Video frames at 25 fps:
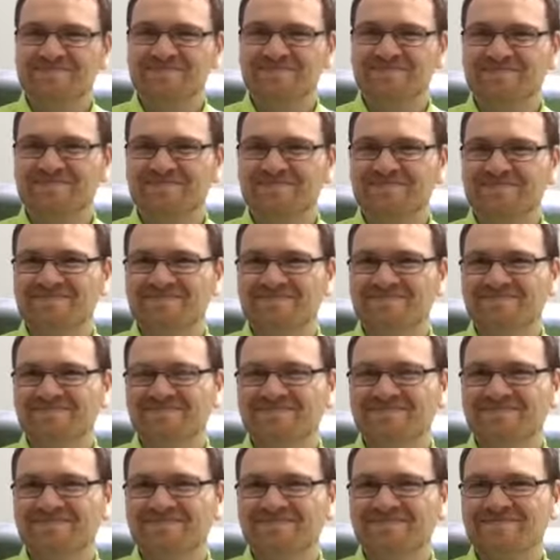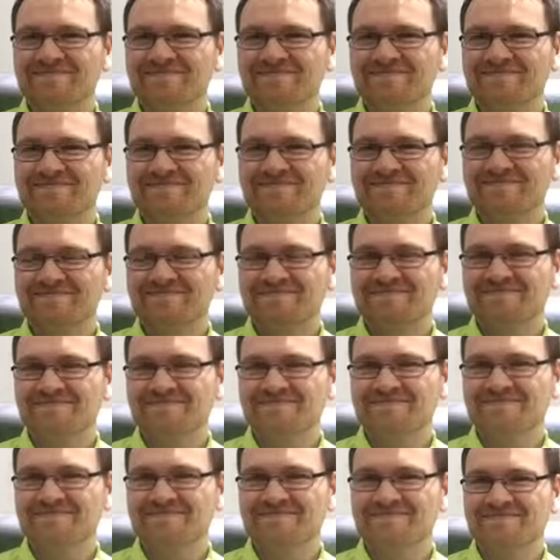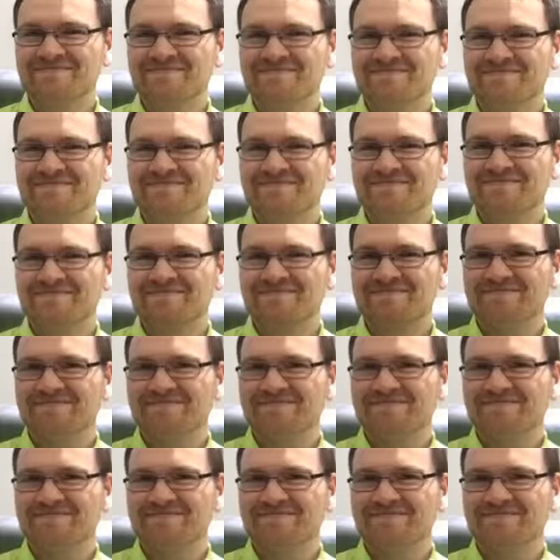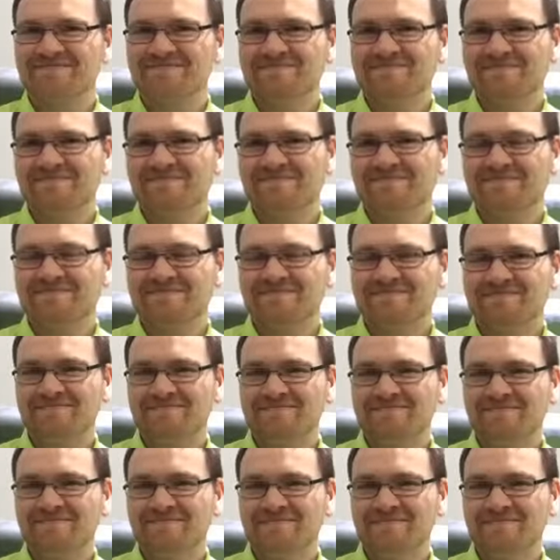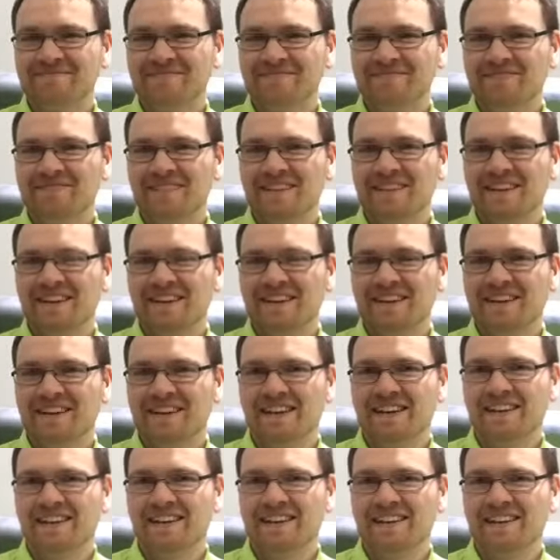No words are spoken by the person on screen.